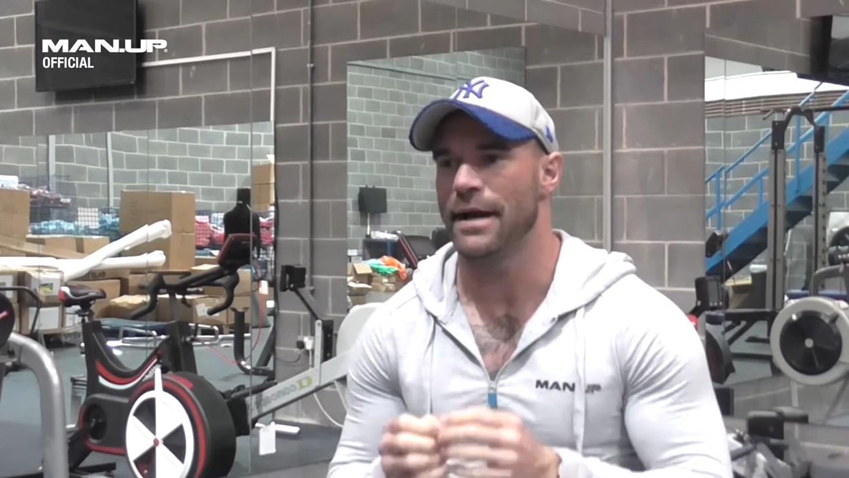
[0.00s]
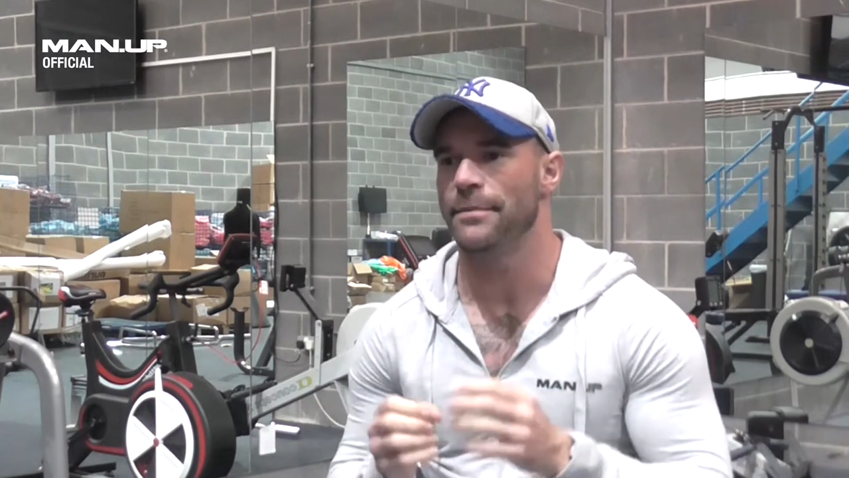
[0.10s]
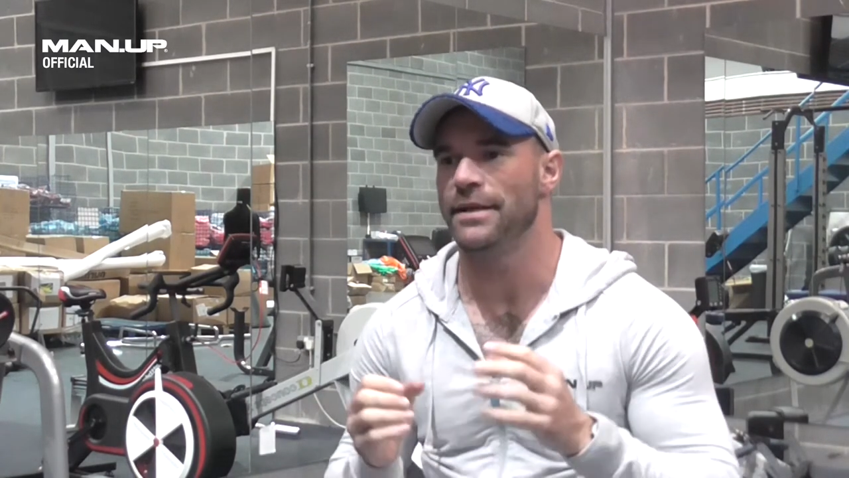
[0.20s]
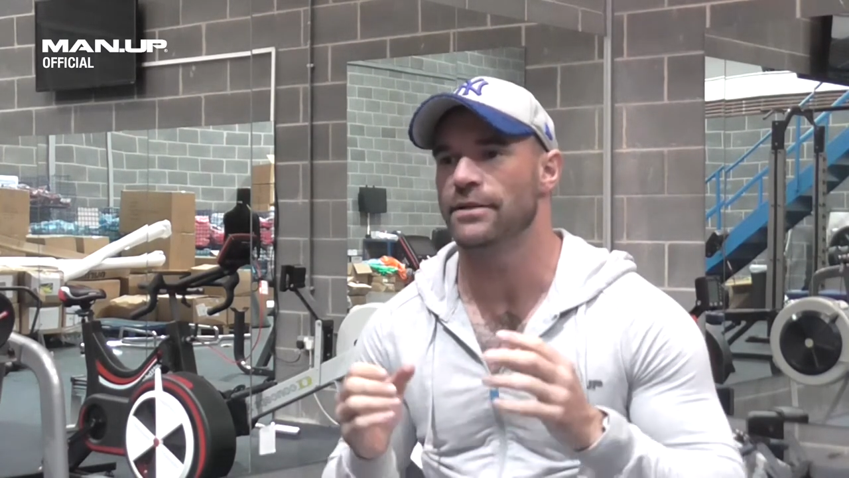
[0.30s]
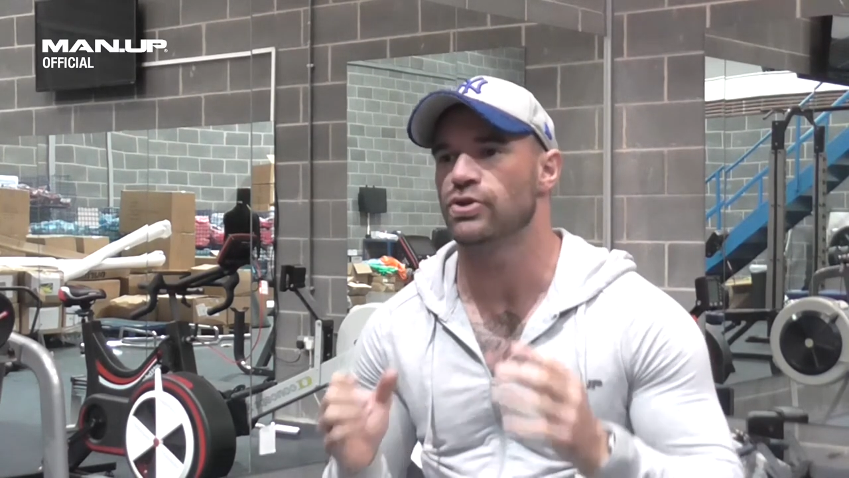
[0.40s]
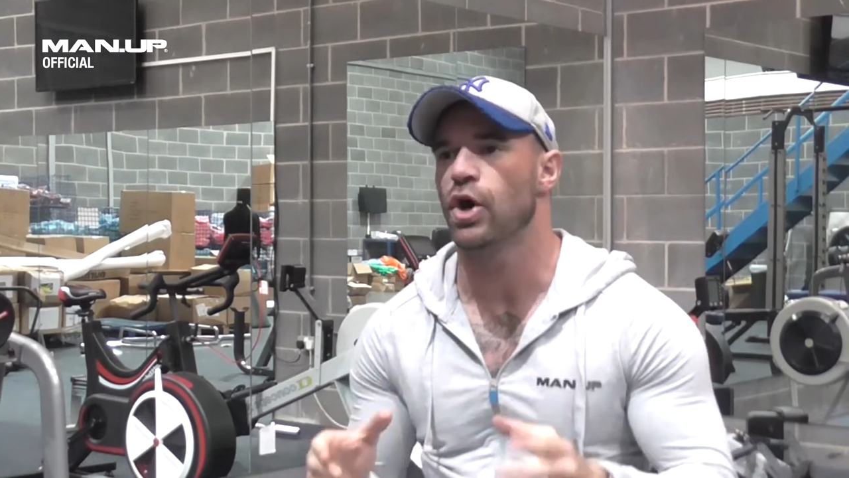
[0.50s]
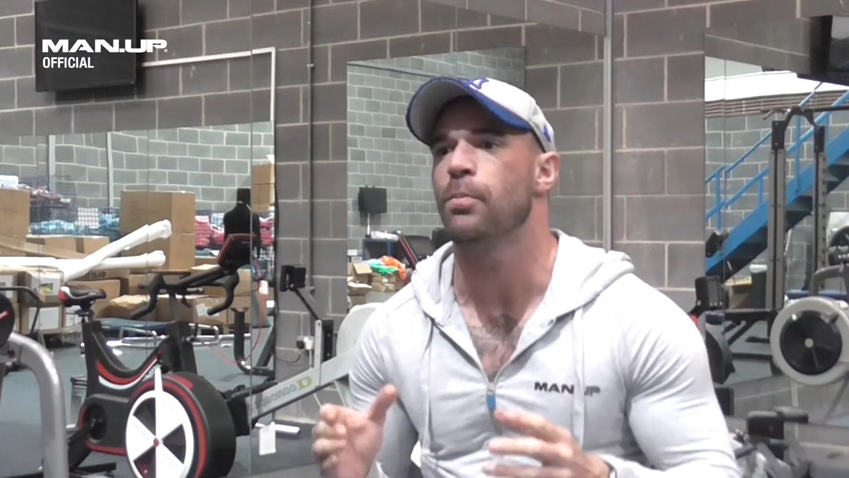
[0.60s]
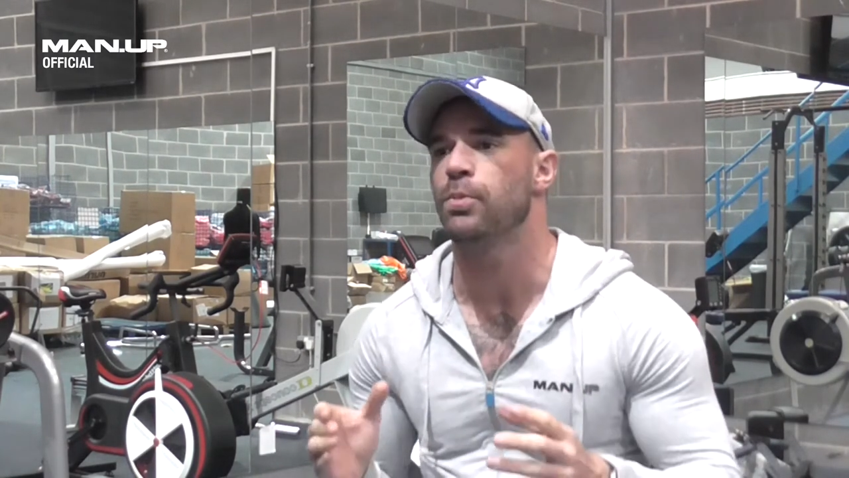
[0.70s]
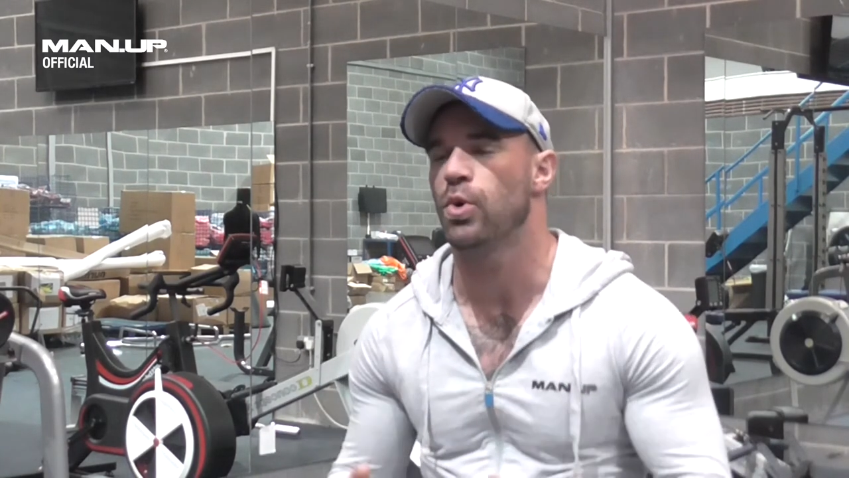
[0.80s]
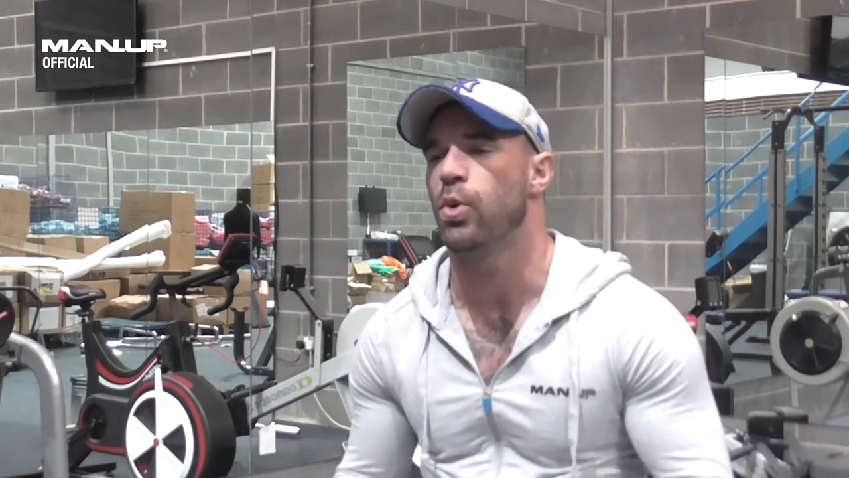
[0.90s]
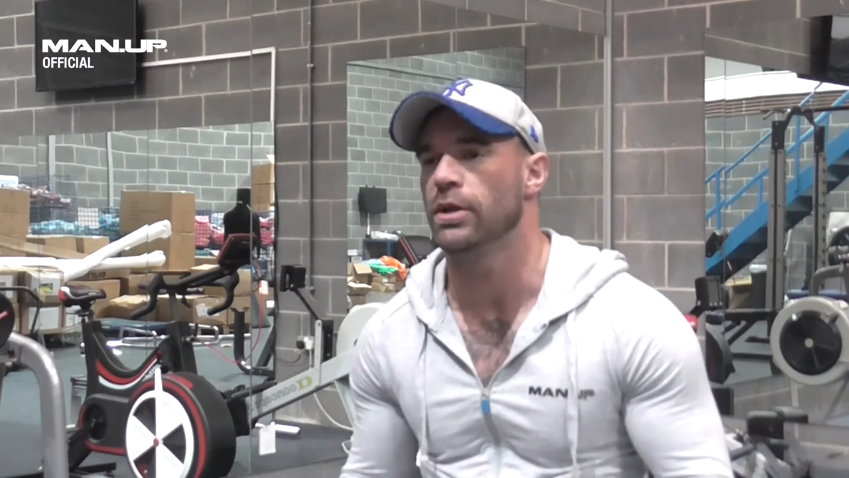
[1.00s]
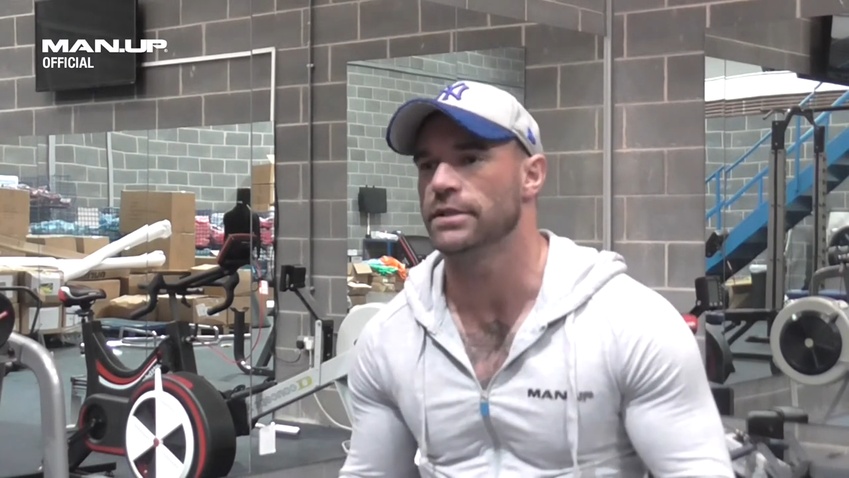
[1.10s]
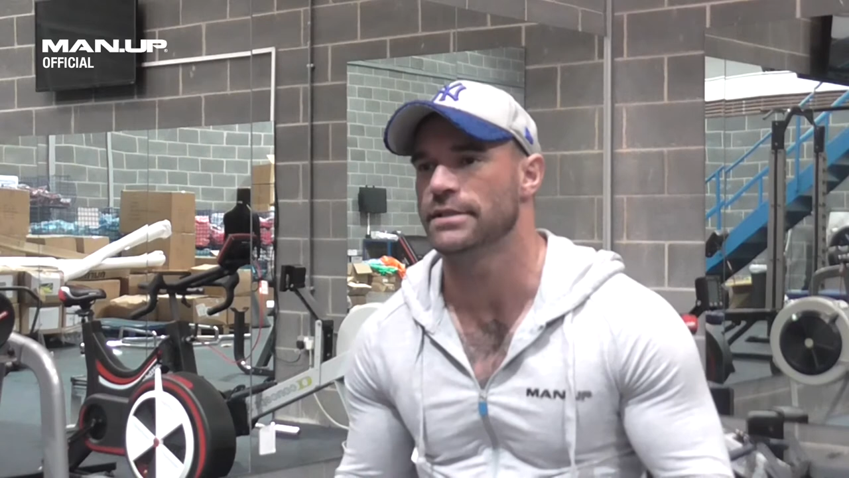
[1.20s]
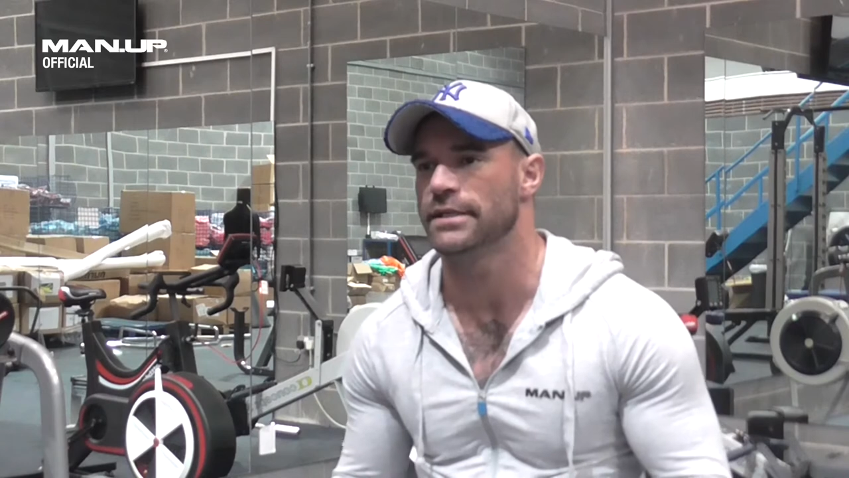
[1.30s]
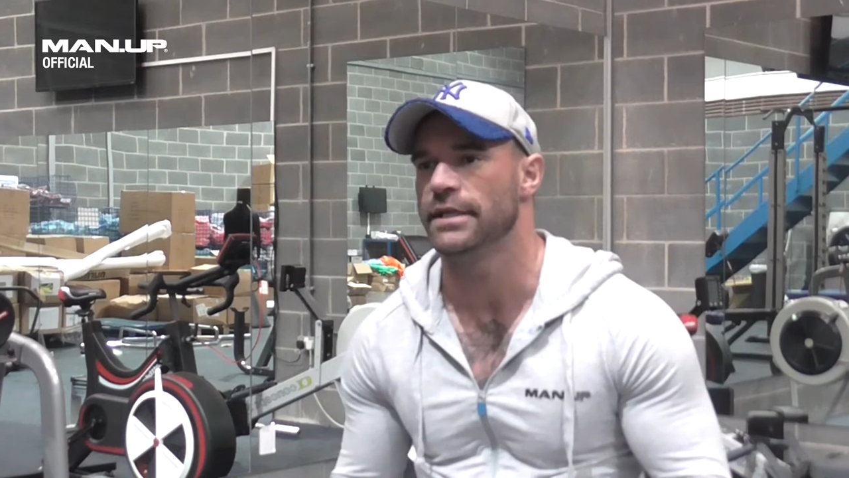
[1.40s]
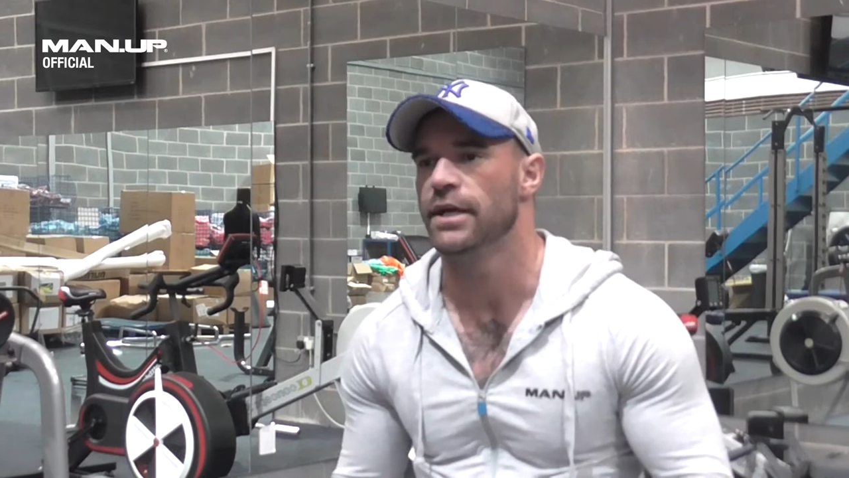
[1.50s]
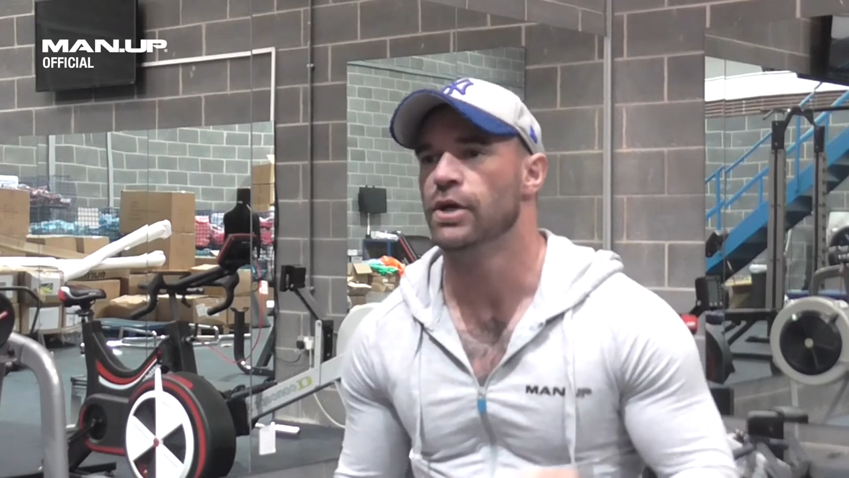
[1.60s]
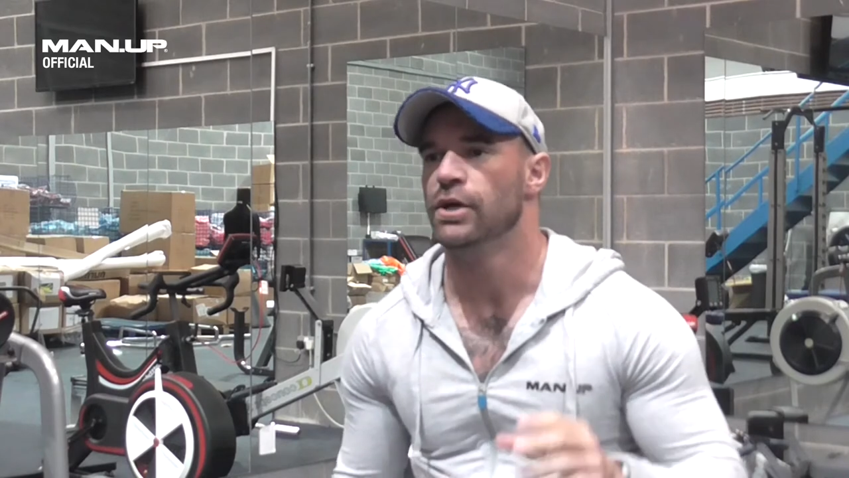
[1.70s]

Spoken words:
I mean top quality